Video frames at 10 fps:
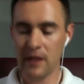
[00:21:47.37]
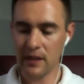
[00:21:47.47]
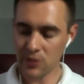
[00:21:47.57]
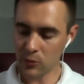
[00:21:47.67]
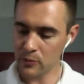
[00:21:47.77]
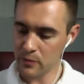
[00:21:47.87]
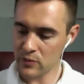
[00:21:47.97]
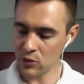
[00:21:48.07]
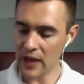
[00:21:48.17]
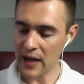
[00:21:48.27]
So
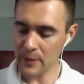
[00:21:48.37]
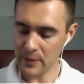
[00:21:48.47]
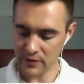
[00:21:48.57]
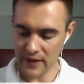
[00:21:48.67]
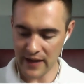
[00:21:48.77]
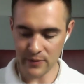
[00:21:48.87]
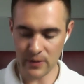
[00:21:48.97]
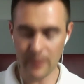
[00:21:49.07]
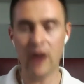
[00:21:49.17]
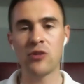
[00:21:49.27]
a lot of people have asked me
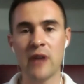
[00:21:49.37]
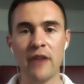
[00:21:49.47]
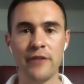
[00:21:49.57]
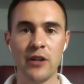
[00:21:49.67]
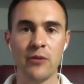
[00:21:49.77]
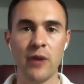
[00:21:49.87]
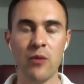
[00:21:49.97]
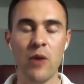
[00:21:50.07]
about crowdfunding, right?